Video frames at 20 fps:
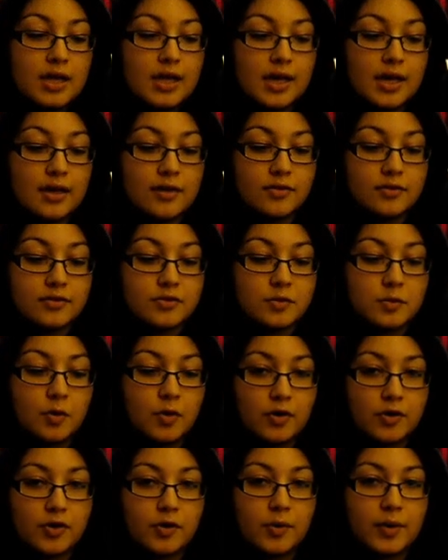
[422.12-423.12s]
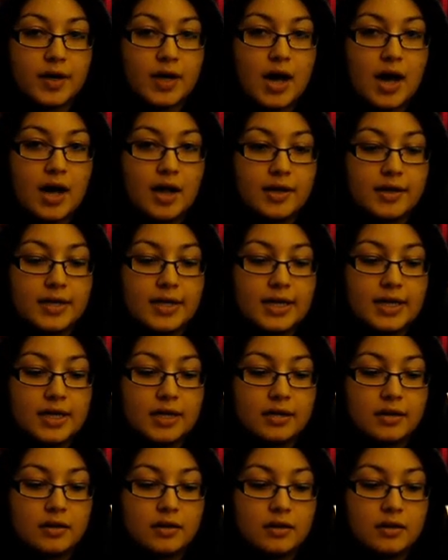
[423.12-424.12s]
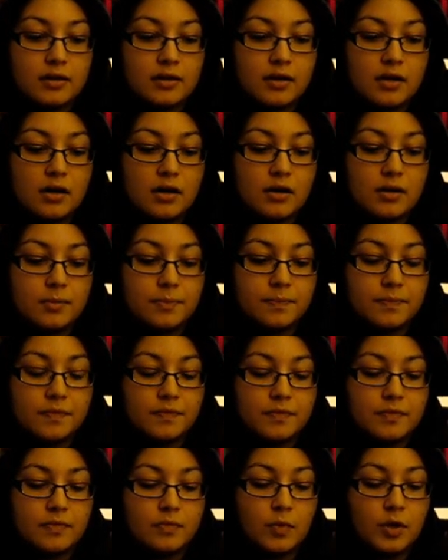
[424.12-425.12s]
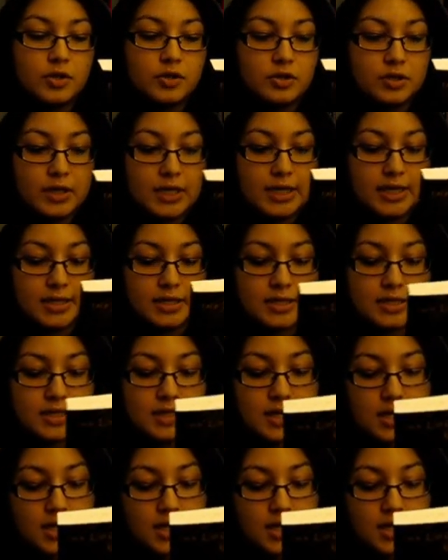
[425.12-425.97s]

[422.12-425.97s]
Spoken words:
And there's a war going on in Wonderland,